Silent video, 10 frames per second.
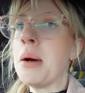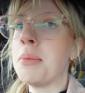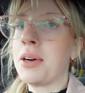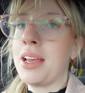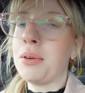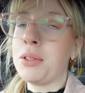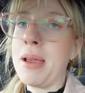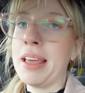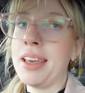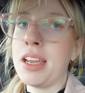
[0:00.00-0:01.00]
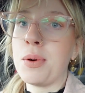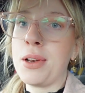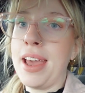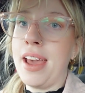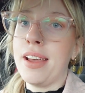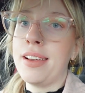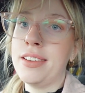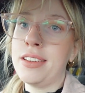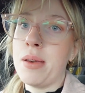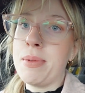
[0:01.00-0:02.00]
But it would mean that you wouldn't hear a
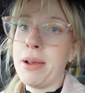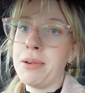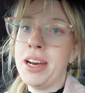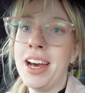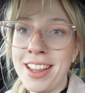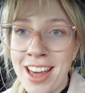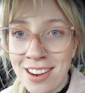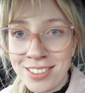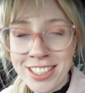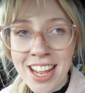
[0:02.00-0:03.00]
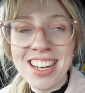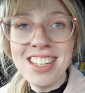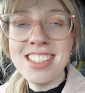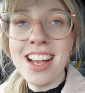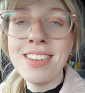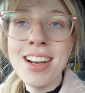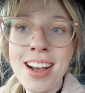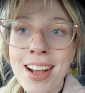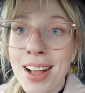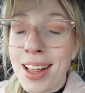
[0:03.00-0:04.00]
Scooby-Doo that I was saying. So
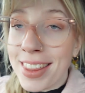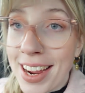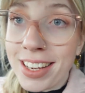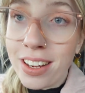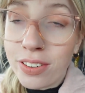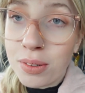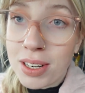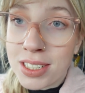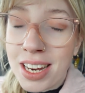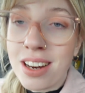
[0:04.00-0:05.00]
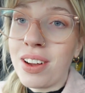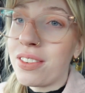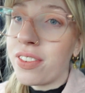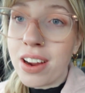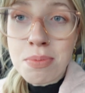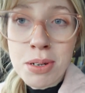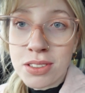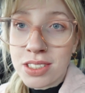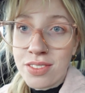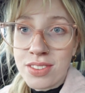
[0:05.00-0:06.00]
thank you for watching. I've had a very
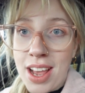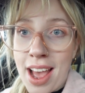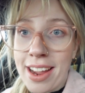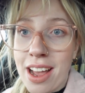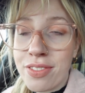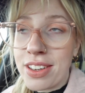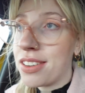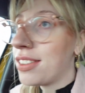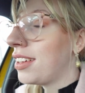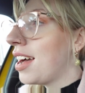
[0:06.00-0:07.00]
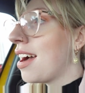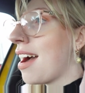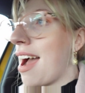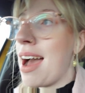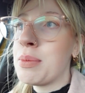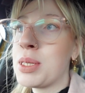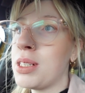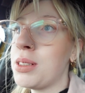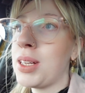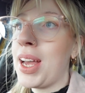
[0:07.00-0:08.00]
productive day. I feel
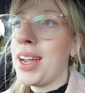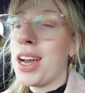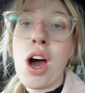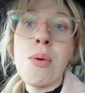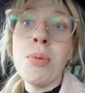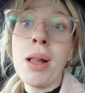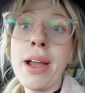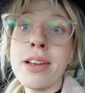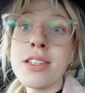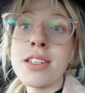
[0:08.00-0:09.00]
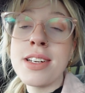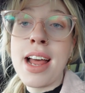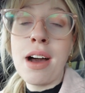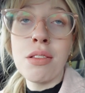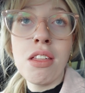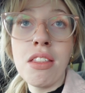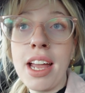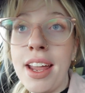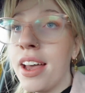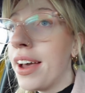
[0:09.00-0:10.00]
absolutely accomplished now that
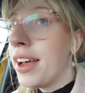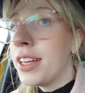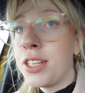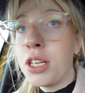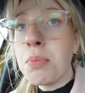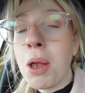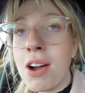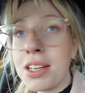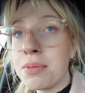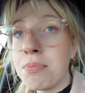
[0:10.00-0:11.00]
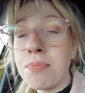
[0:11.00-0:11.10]
the new plot is